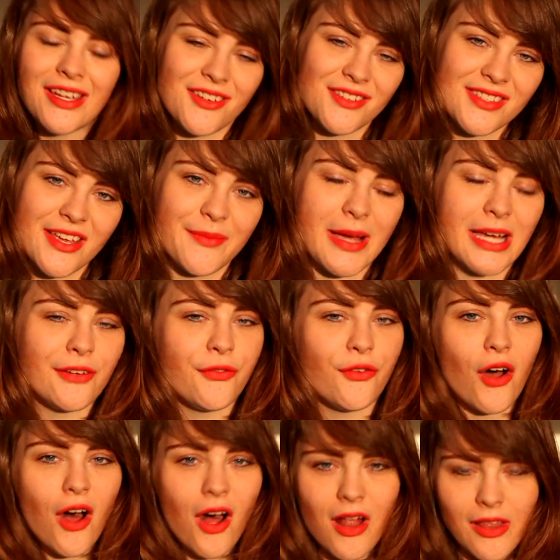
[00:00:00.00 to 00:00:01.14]
you so much
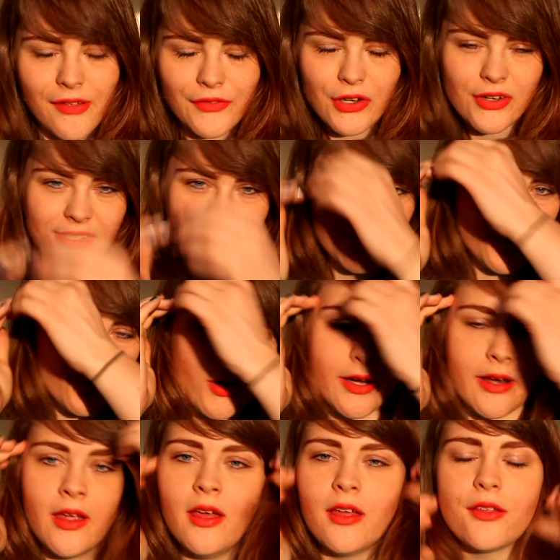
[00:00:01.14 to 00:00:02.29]
for all of your support.
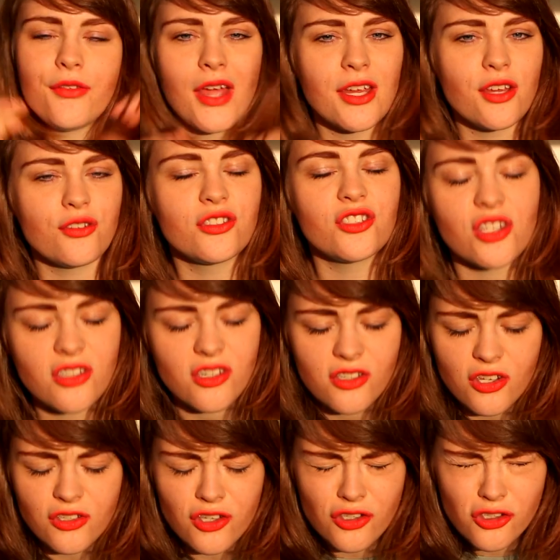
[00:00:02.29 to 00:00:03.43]
Thank you so, so,
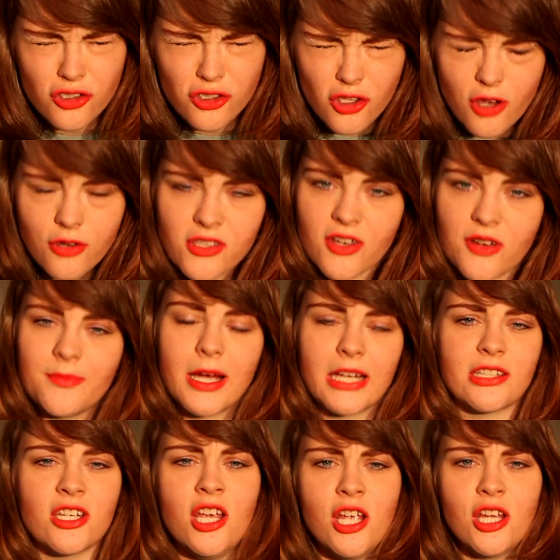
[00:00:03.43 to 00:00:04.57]
so, so, so, so
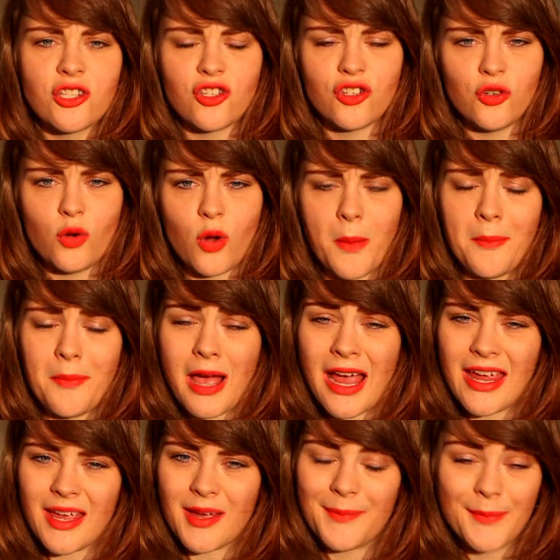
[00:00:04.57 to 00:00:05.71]
much to
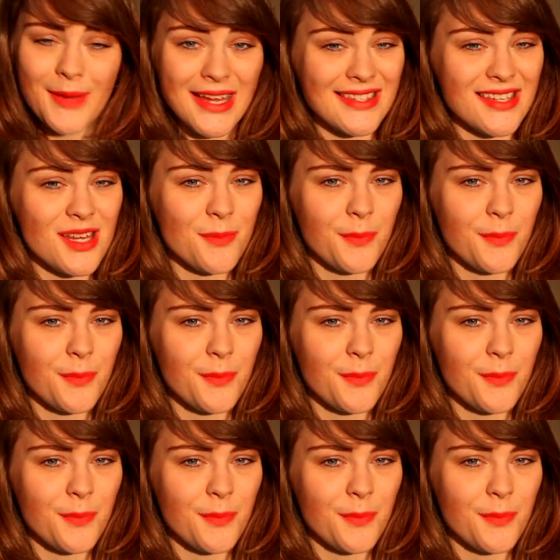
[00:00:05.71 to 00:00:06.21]
my amazing